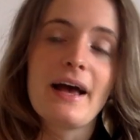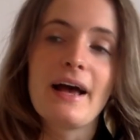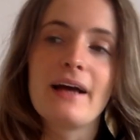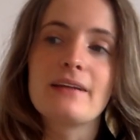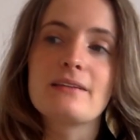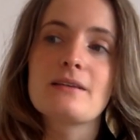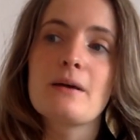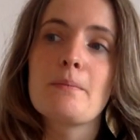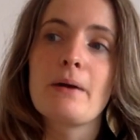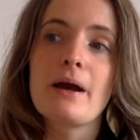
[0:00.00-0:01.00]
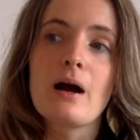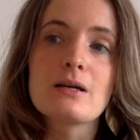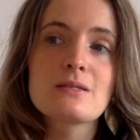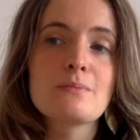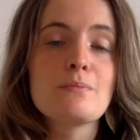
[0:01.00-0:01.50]
And by
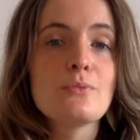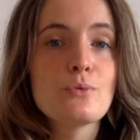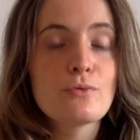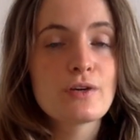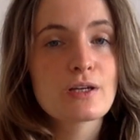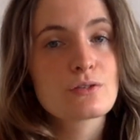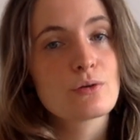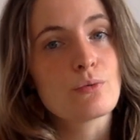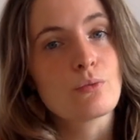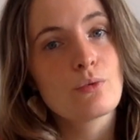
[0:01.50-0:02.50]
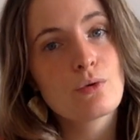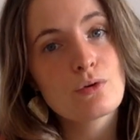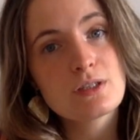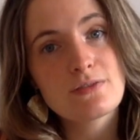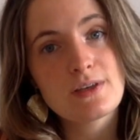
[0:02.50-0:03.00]
us moving
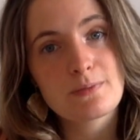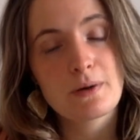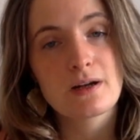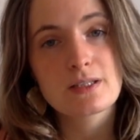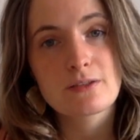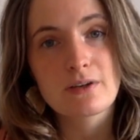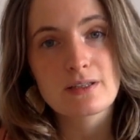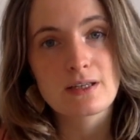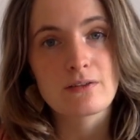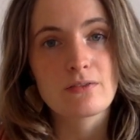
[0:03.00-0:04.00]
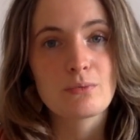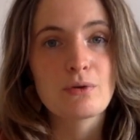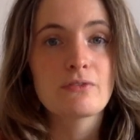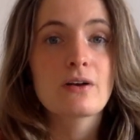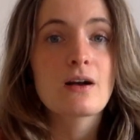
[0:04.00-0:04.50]
towards these parts of ourselves
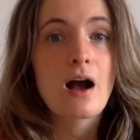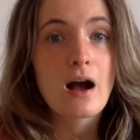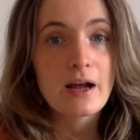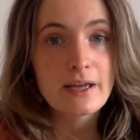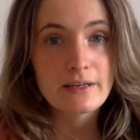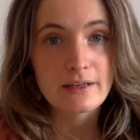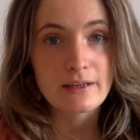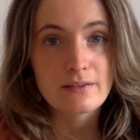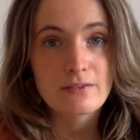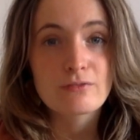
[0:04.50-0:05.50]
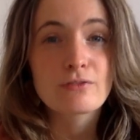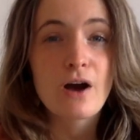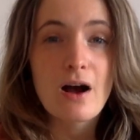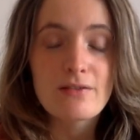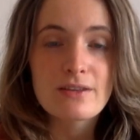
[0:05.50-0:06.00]
with kindness
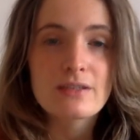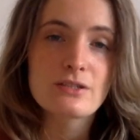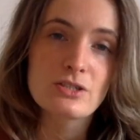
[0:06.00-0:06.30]
rather than